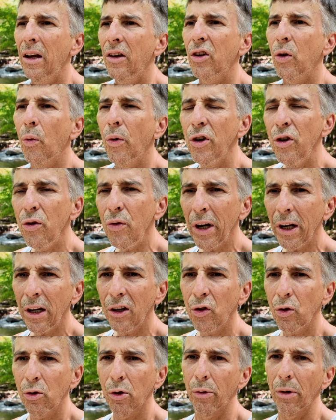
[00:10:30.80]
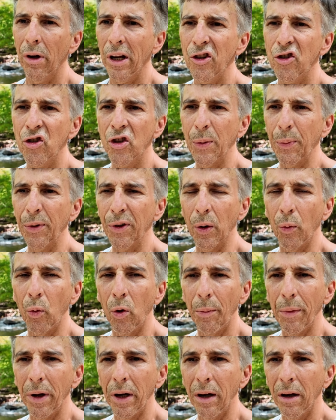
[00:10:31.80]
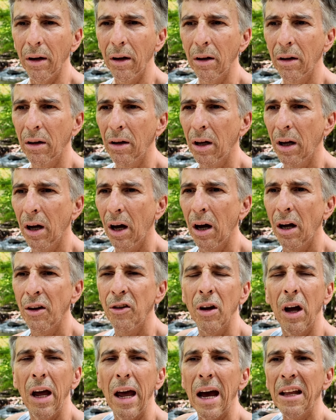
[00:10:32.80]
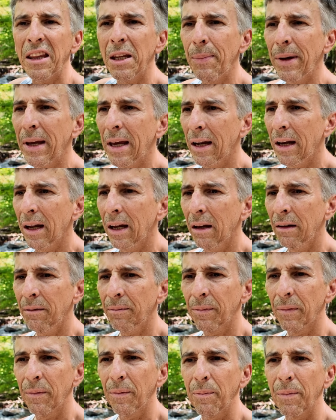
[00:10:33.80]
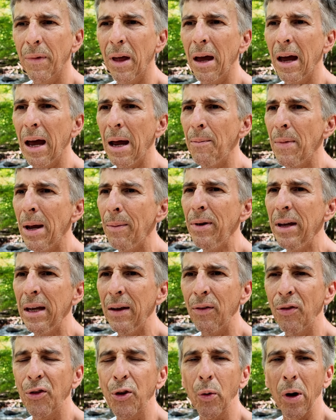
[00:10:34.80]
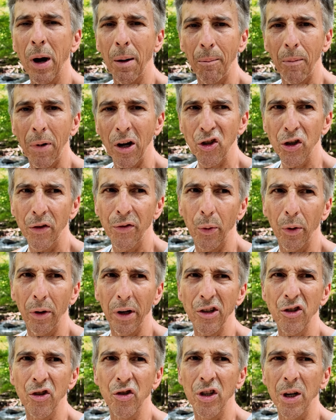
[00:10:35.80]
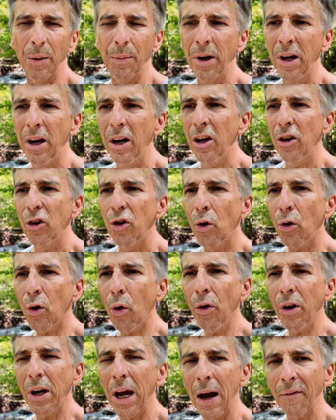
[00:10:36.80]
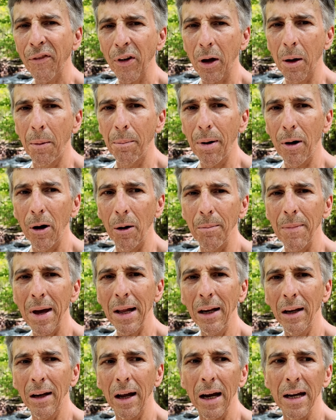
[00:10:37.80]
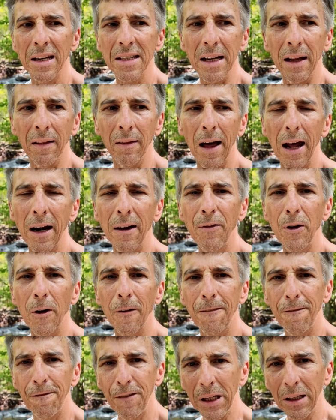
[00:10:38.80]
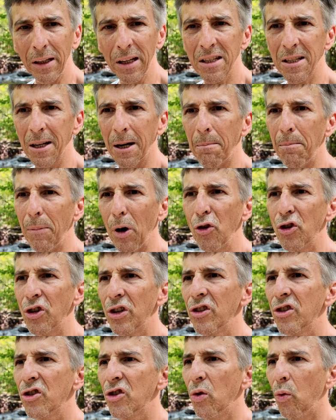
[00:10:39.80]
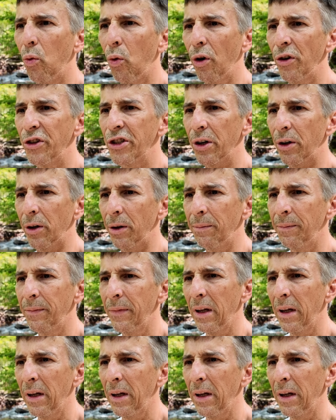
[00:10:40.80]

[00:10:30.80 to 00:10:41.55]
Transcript: So when you get into a relationship with a woman, at the beginning, and maybe even throughout much of the relationship, you're going to have to compartmentalize a lot of your feelings and emotions towards her.